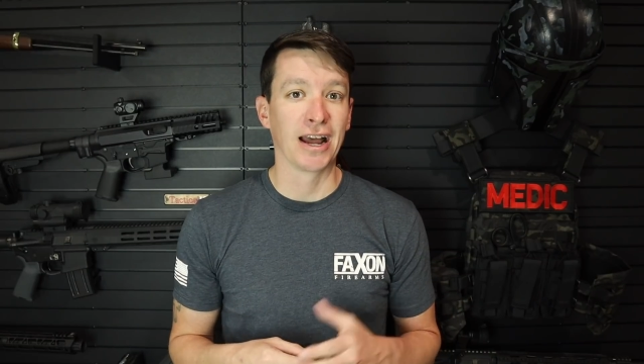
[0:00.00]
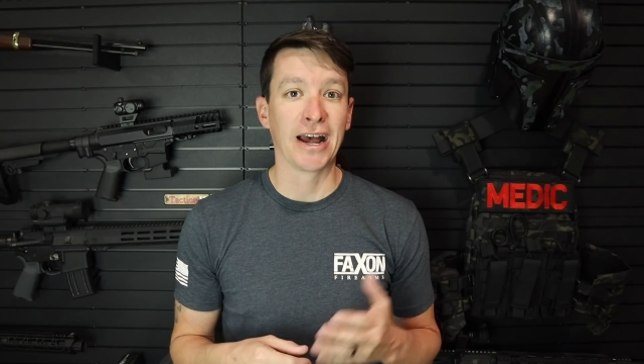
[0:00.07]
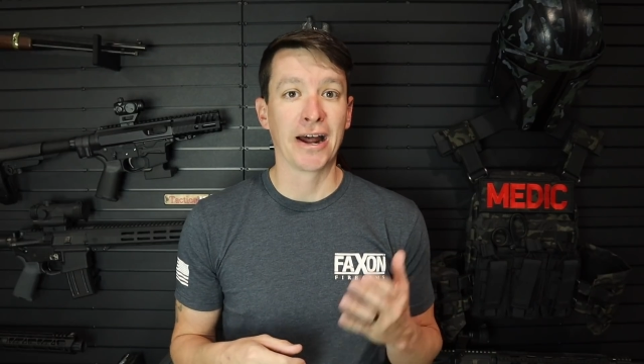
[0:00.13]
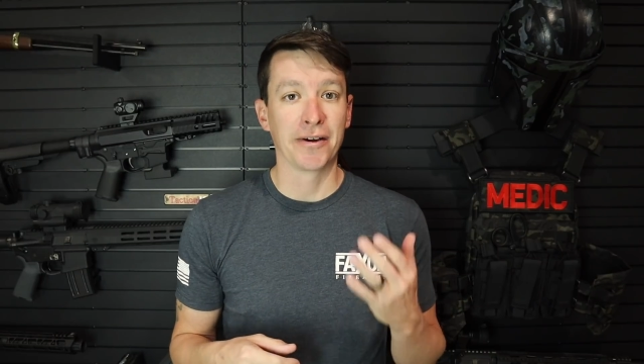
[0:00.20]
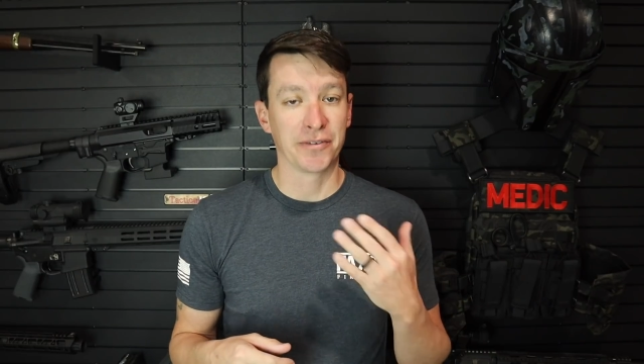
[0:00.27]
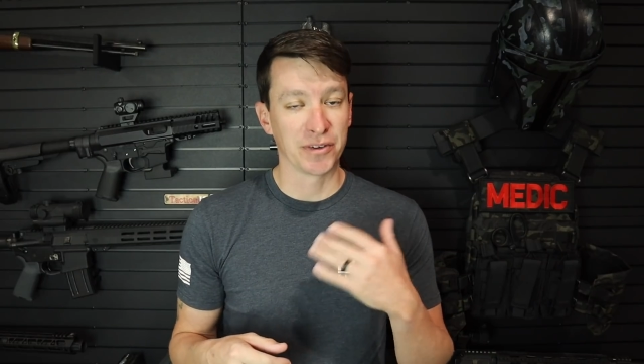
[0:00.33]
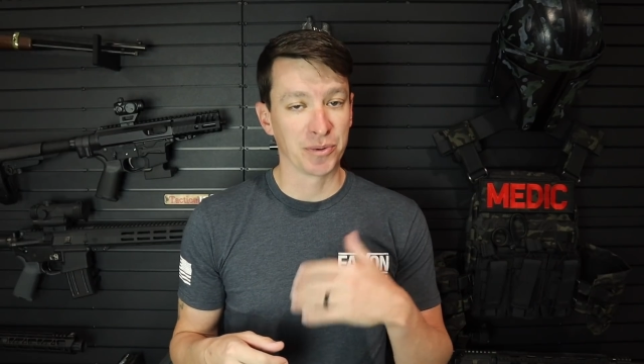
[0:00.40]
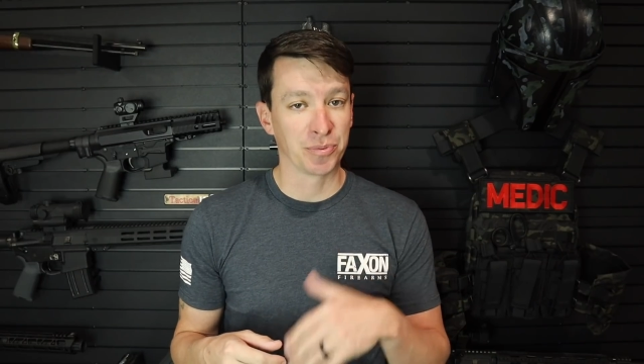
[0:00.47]

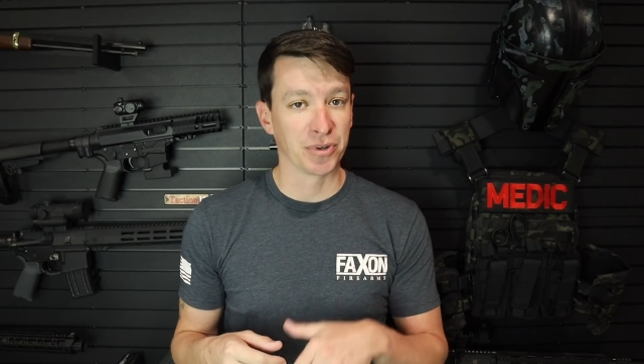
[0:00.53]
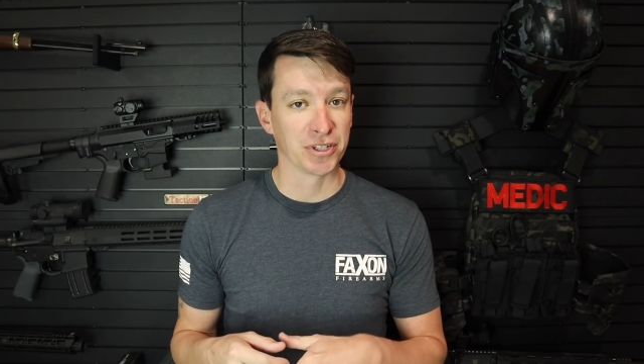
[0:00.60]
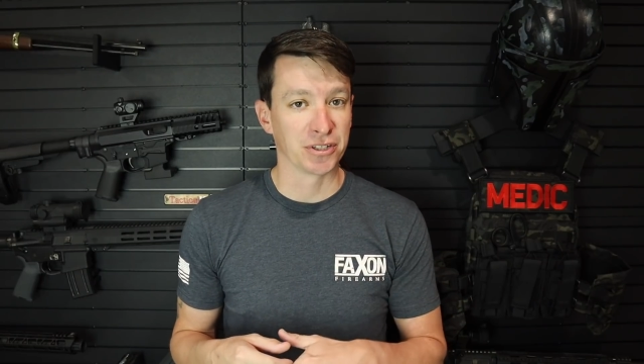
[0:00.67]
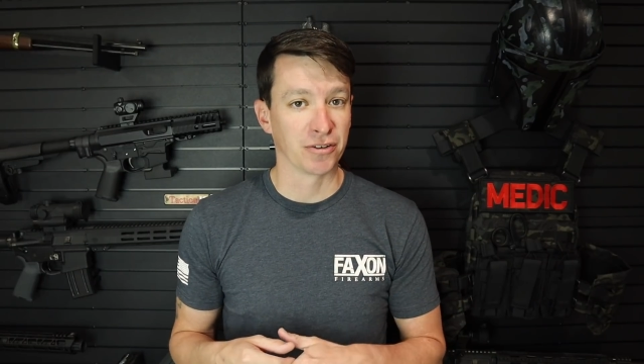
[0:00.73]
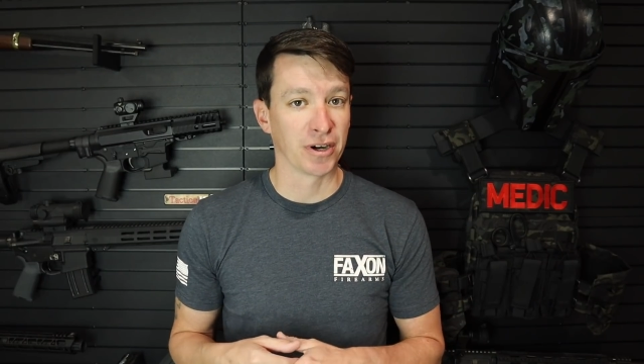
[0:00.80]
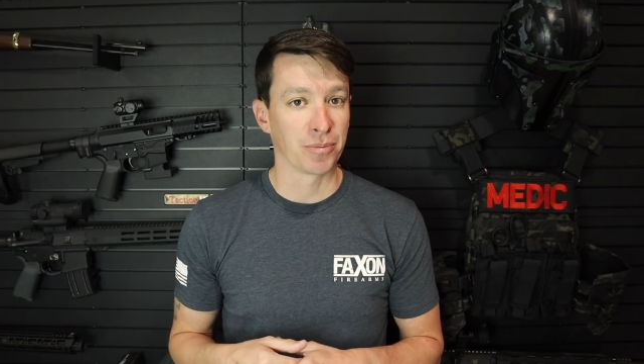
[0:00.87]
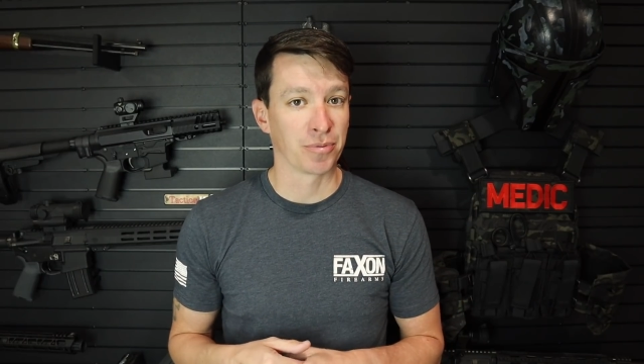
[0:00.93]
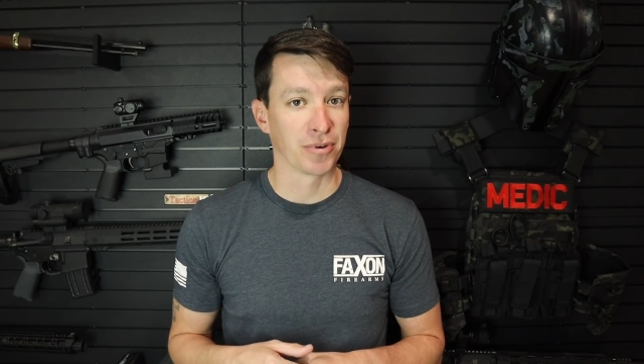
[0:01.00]
after you put
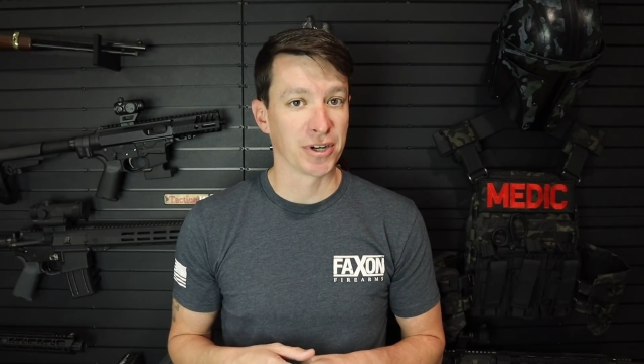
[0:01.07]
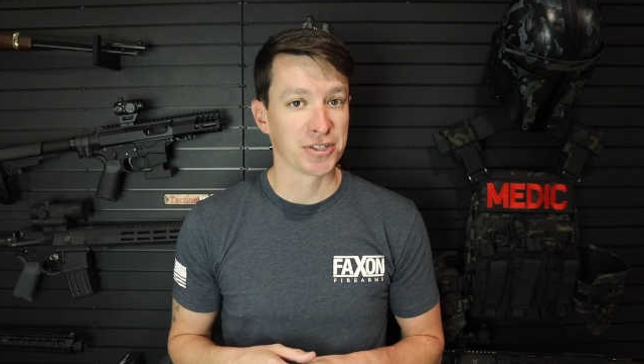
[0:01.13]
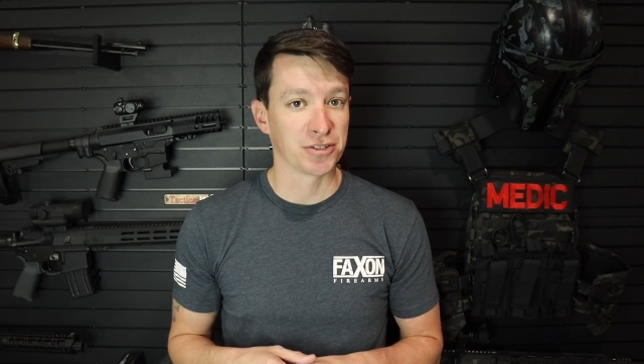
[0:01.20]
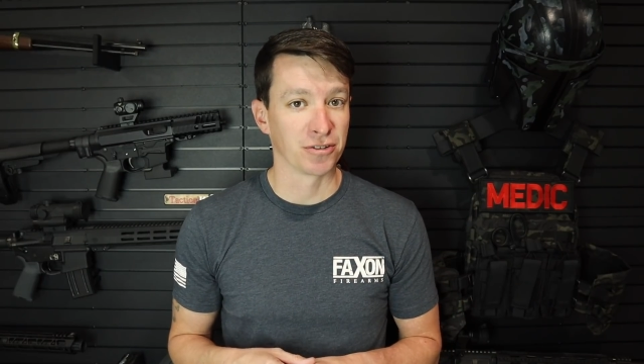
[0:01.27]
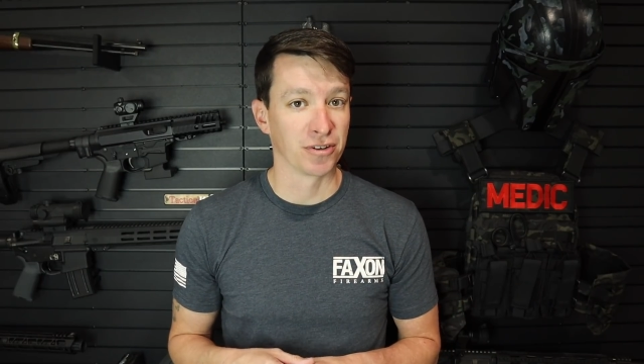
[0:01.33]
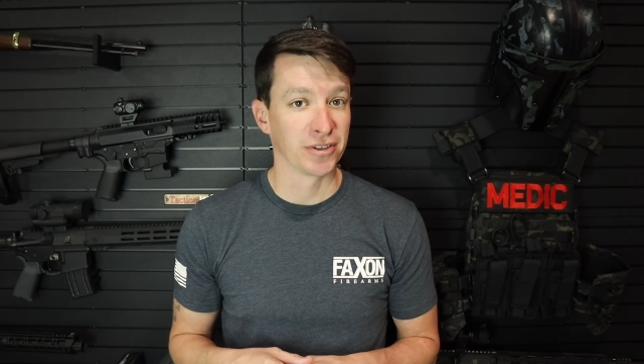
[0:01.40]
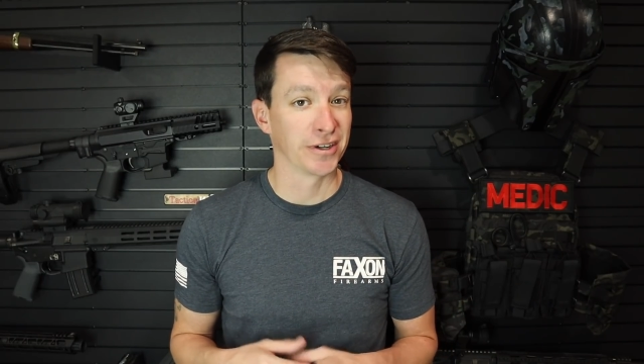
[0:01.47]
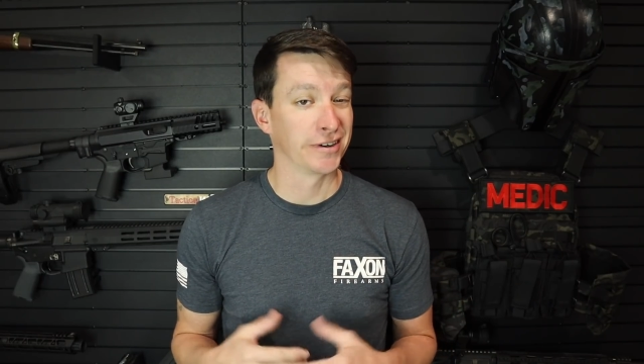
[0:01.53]
direct
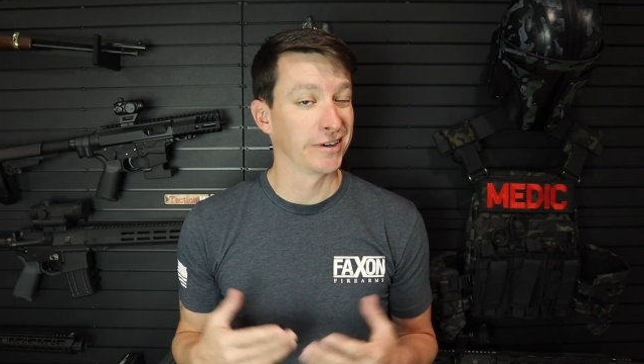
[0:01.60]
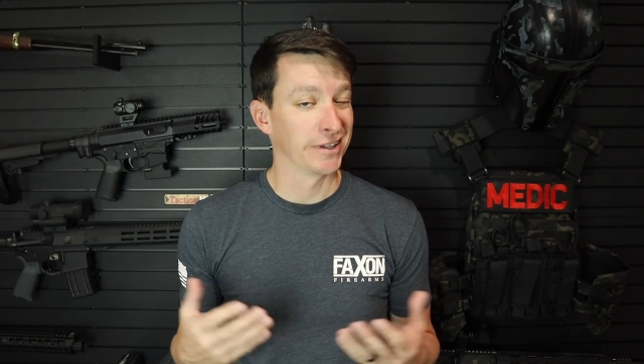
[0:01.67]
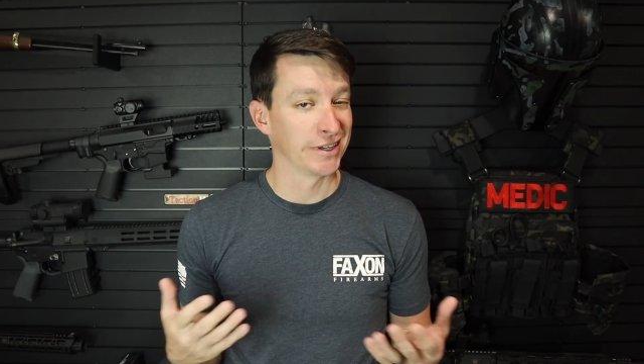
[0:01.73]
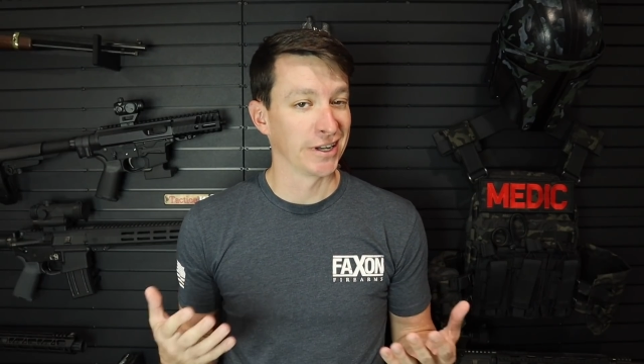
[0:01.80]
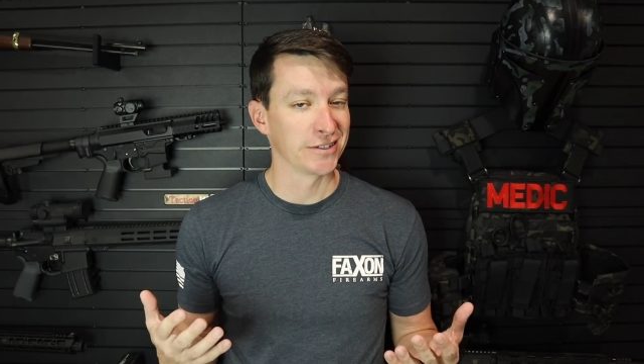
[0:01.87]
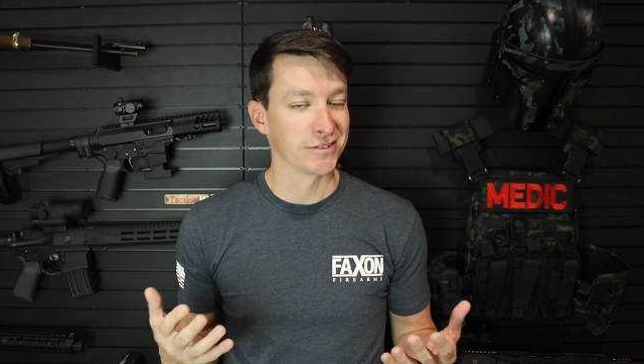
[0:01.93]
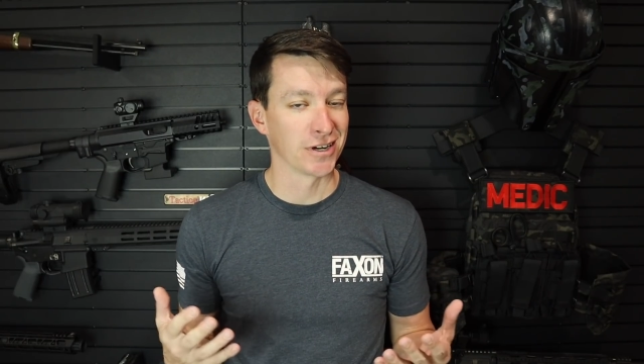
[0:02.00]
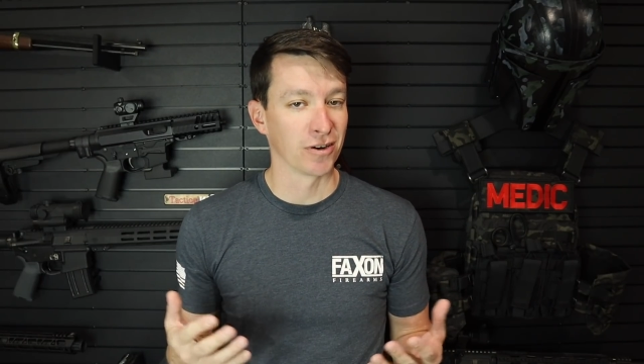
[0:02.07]
pressure on there and
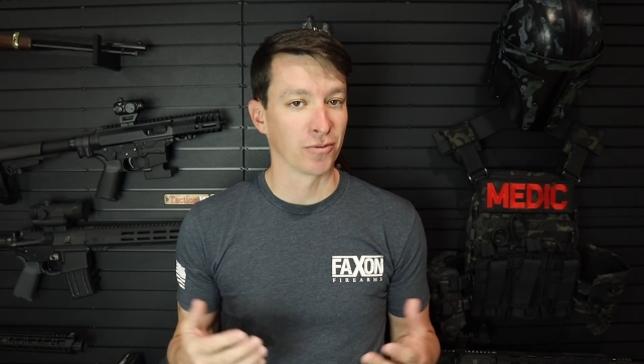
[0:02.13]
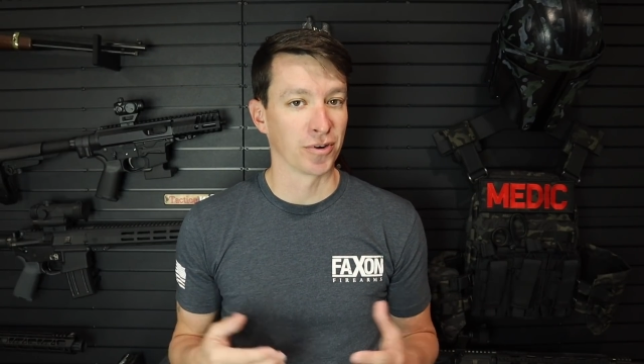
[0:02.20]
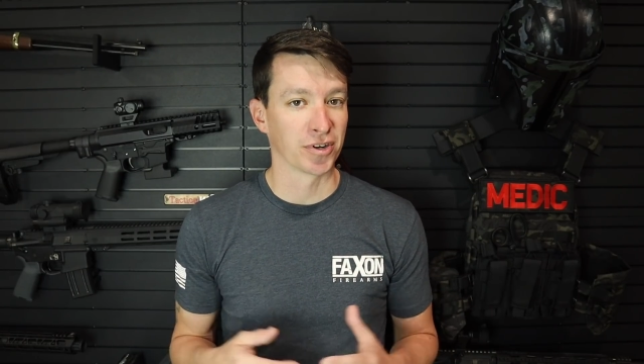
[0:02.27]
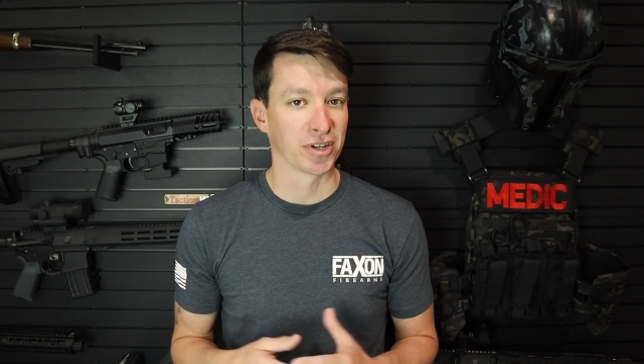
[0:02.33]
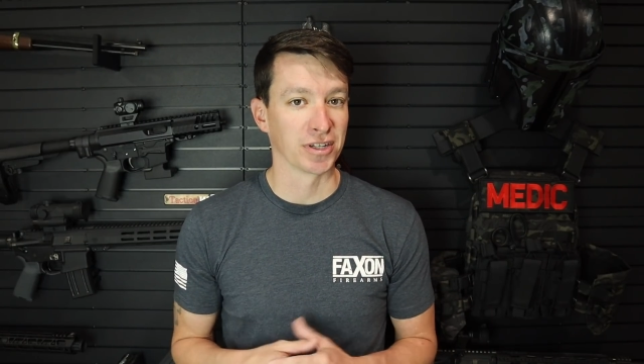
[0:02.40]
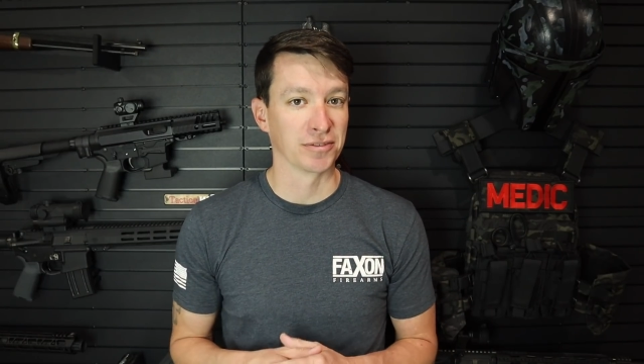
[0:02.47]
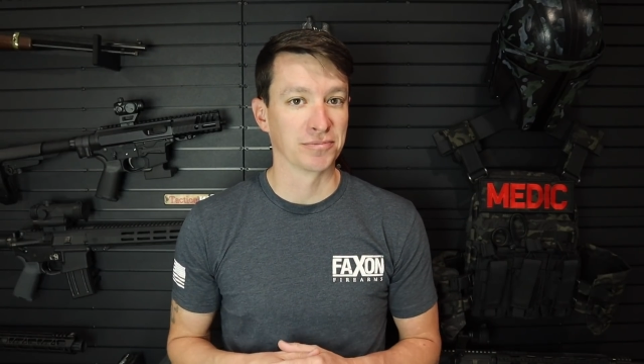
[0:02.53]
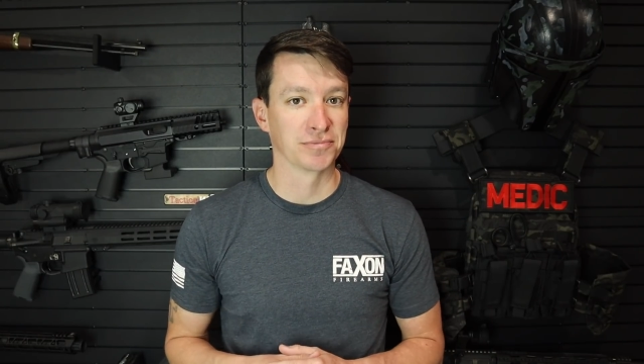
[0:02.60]
that's not
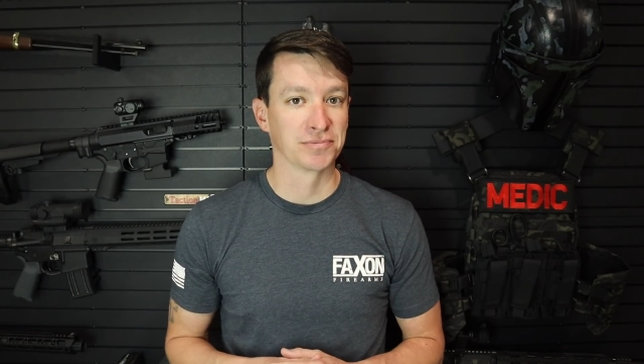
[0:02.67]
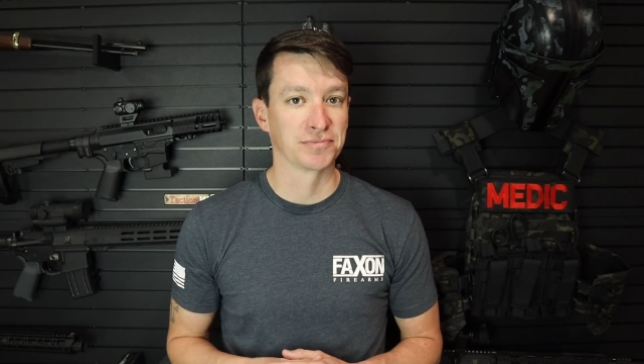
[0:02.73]
working.